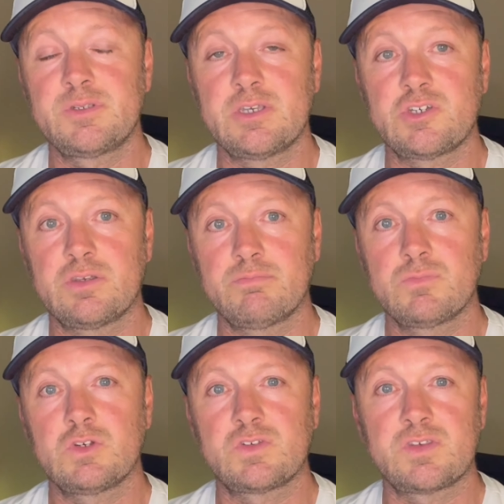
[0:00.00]
position,
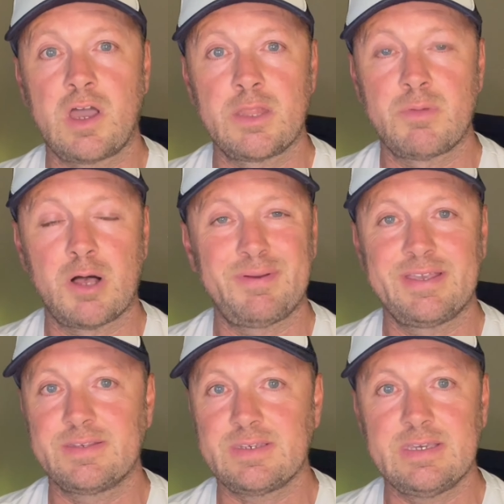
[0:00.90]
just sign them up.
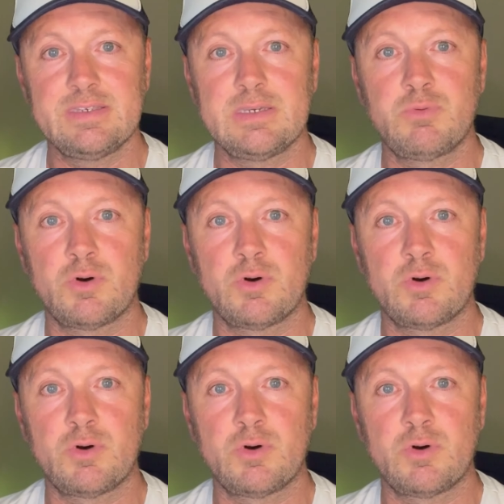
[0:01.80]
It's easy